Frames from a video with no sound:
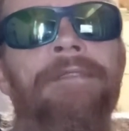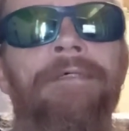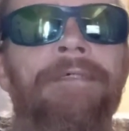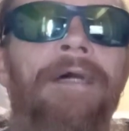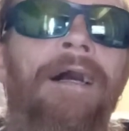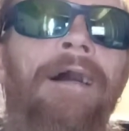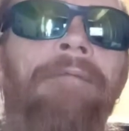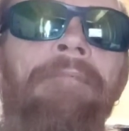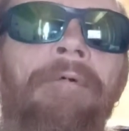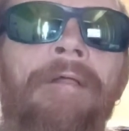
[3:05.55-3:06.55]
The
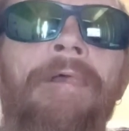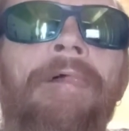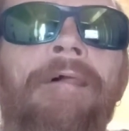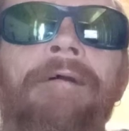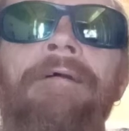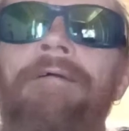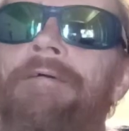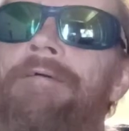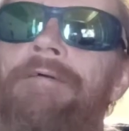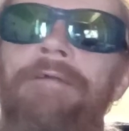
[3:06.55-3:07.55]
um,
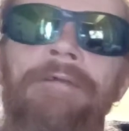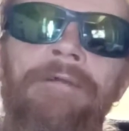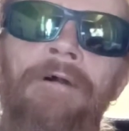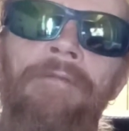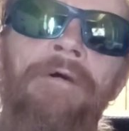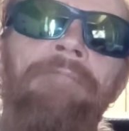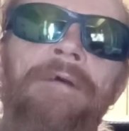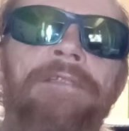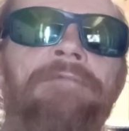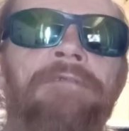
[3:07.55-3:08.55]
God, they
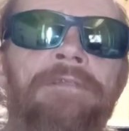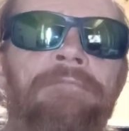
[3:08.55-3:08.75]
must have